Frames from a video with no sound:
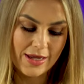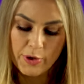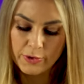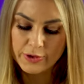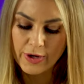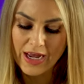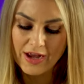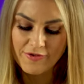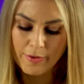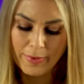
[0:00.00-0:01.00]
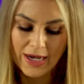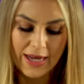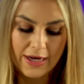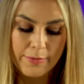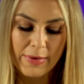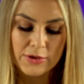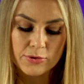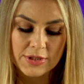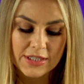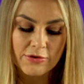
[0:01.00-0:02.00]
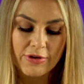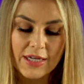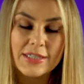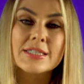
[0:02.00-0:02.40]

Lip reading: We also have black metal D-rings